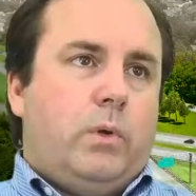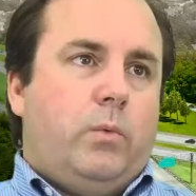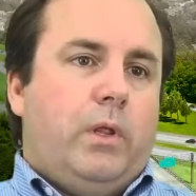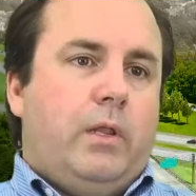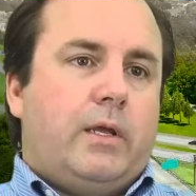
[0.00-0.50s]

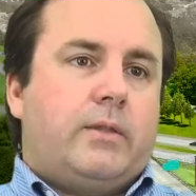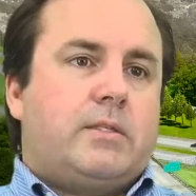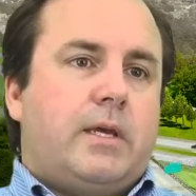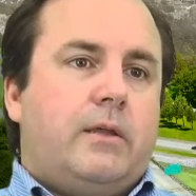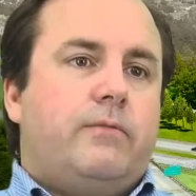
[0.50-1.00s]
really look at the
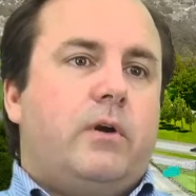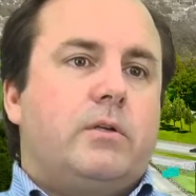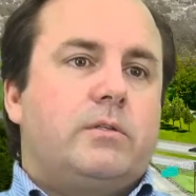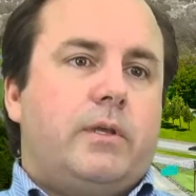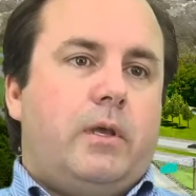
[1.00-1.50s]
site
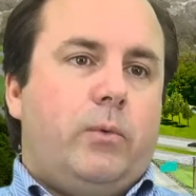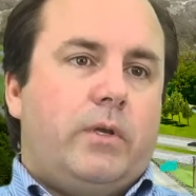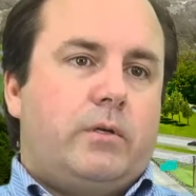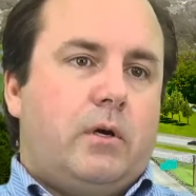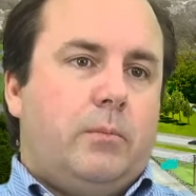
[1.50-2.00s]
first, and we
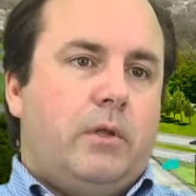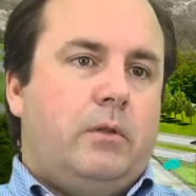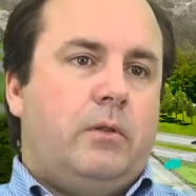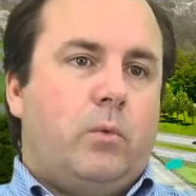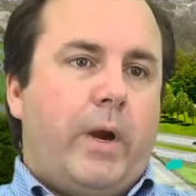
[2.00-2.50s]

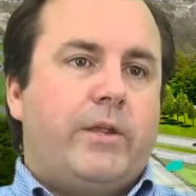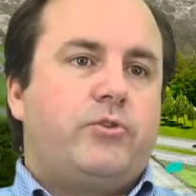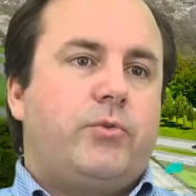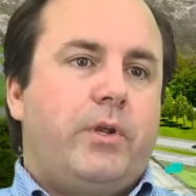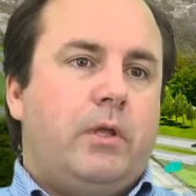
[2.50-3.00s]
determine the right
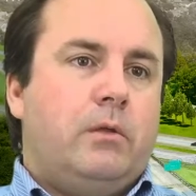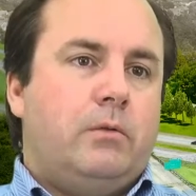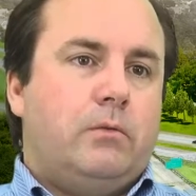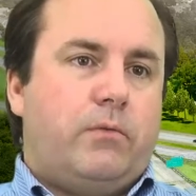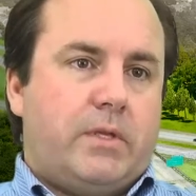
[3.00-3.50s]
tree
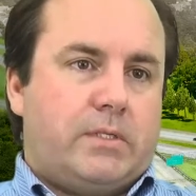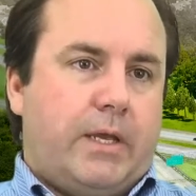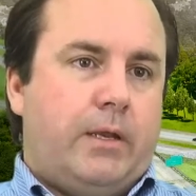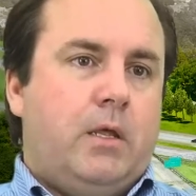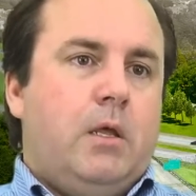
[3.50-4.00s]
for the
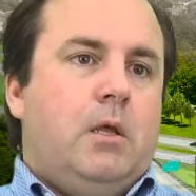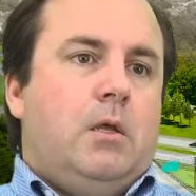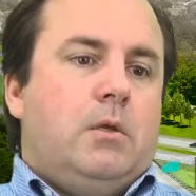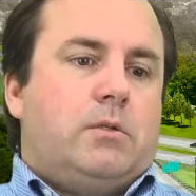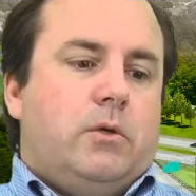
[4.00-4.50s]
site.
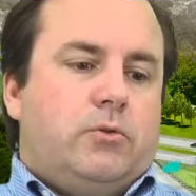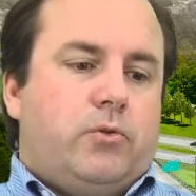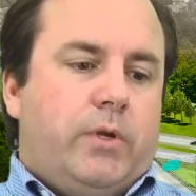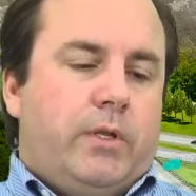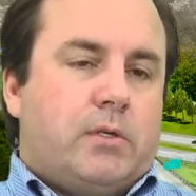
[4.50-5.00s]
So
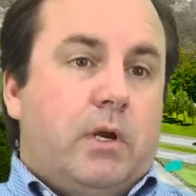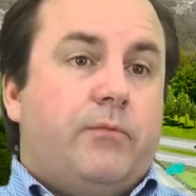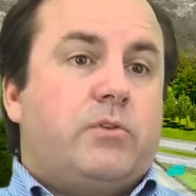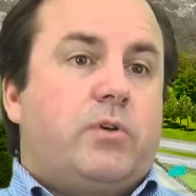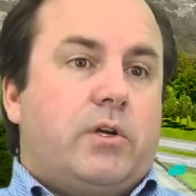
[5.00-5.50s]
trees are
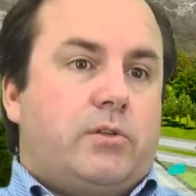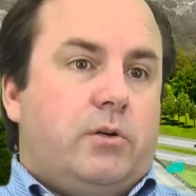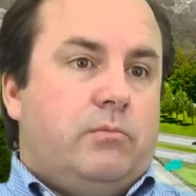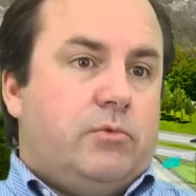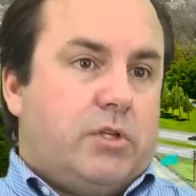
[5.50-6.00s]

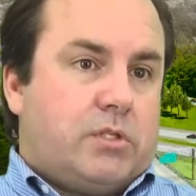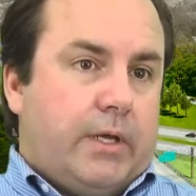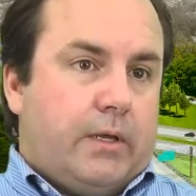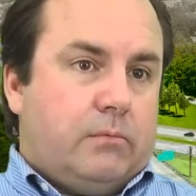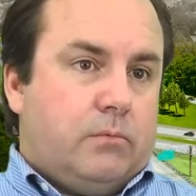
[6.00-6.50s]
infrastructure, just
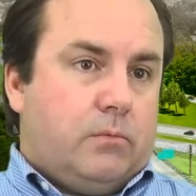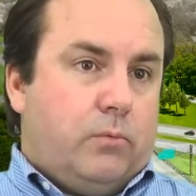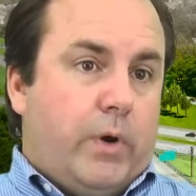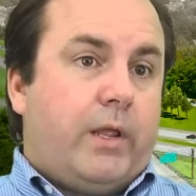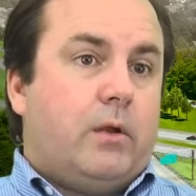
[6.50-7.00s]
like
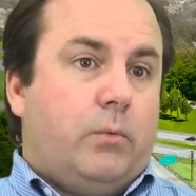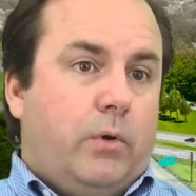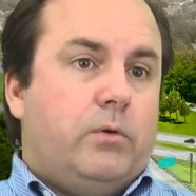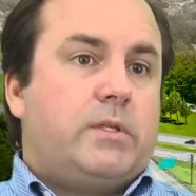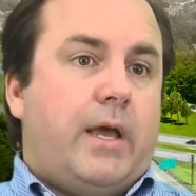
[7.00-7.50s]
regular
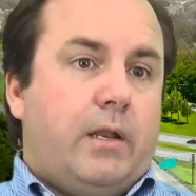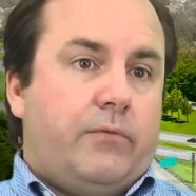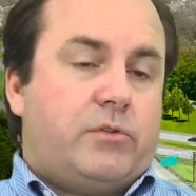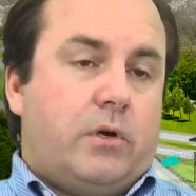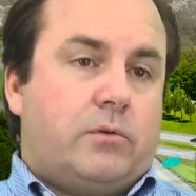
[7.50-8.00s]
roadside
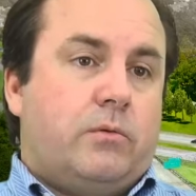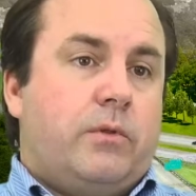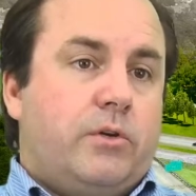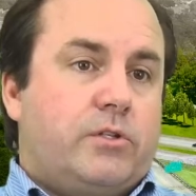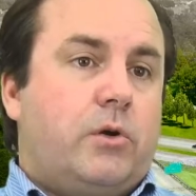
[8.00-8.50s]
infrastructure.
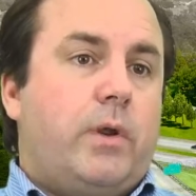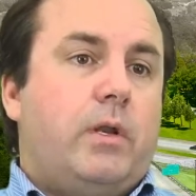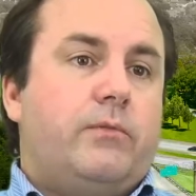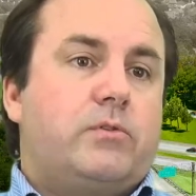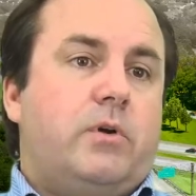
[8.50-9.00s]
They're just
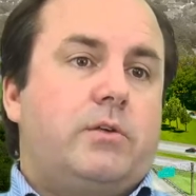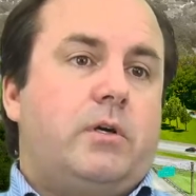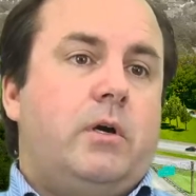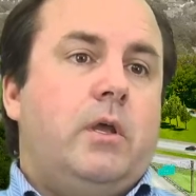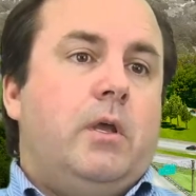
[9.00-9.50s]
green
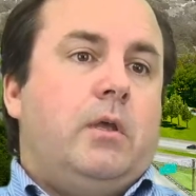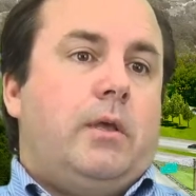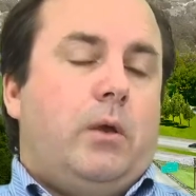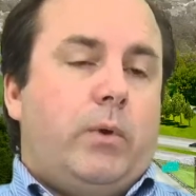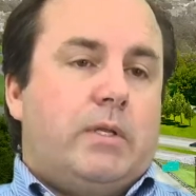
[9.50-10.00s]
infrastructure,
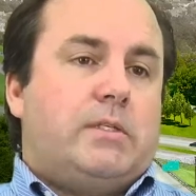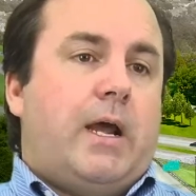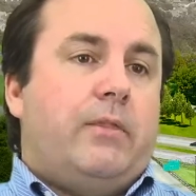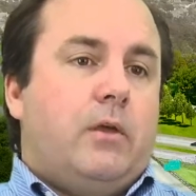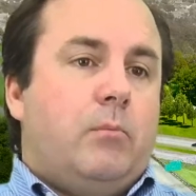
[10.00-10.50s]
and we
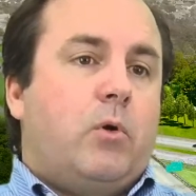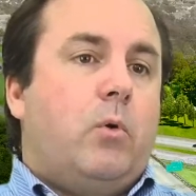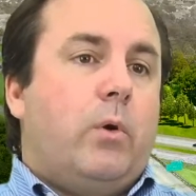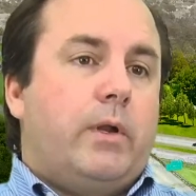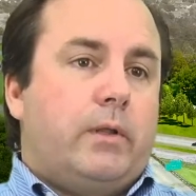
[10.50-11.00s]
design them
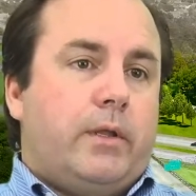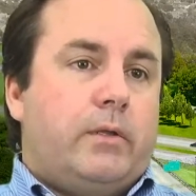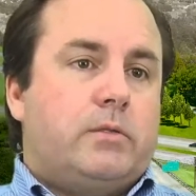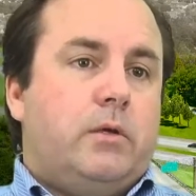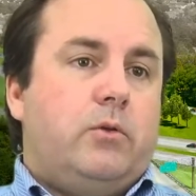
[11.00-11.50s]

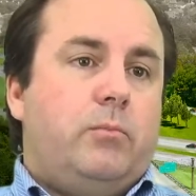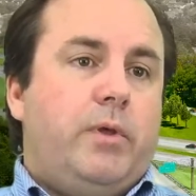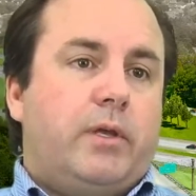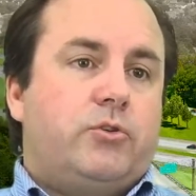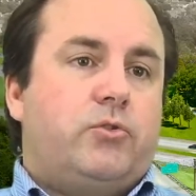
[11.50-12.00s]
accordingly. So you
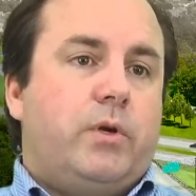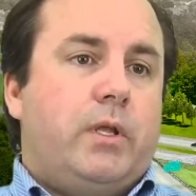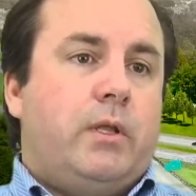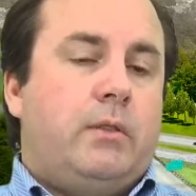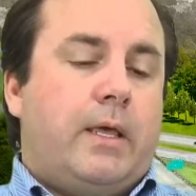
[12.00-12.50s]
pick a
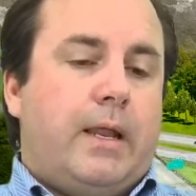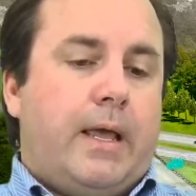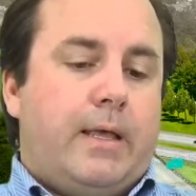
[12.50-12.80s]
tree that